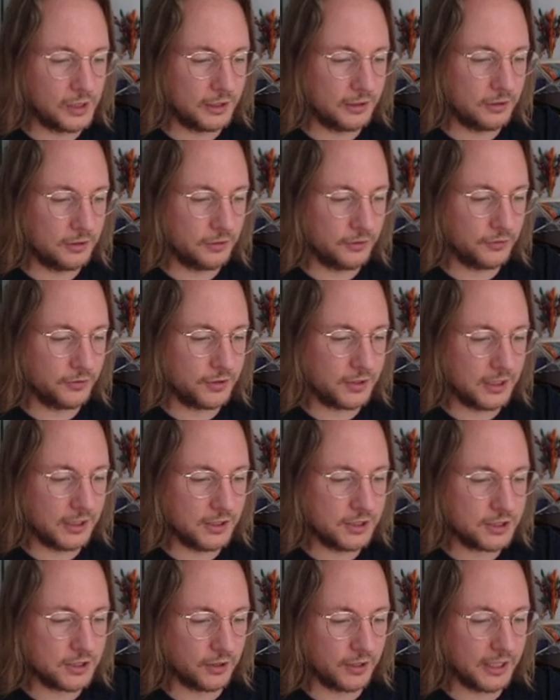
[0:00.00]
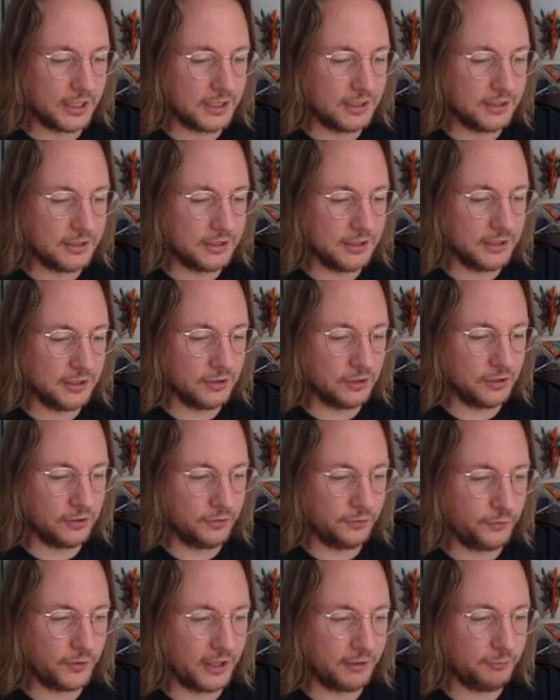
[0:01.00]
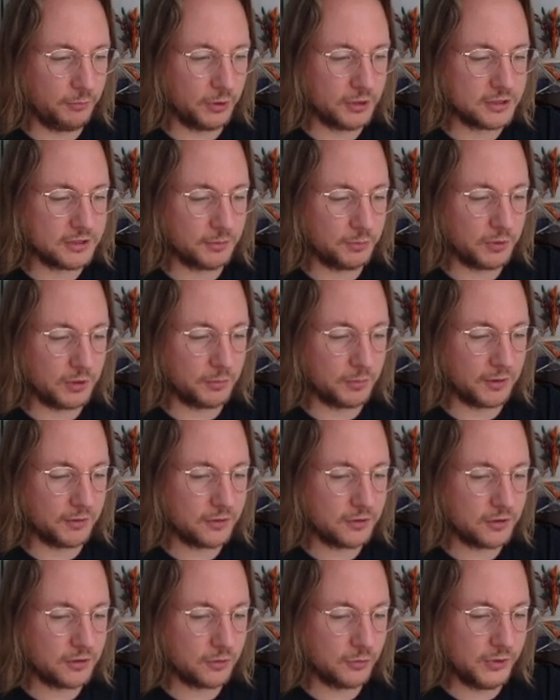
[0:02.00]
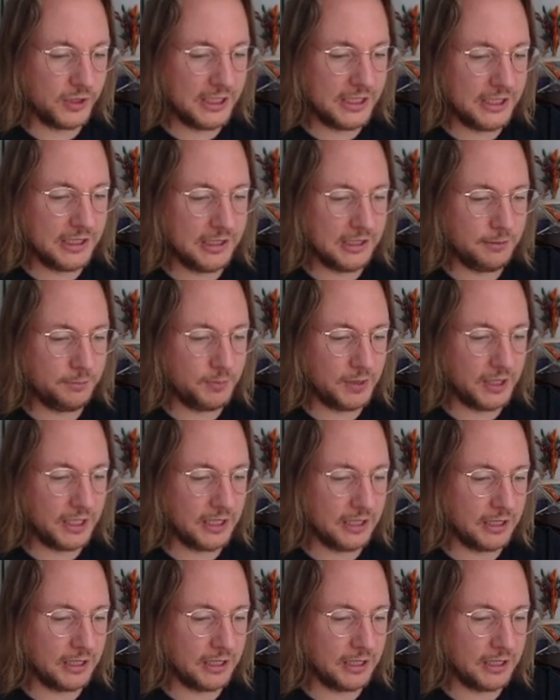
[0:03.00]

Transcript: I don't think so. I can deal 5 points and put him on 3, ping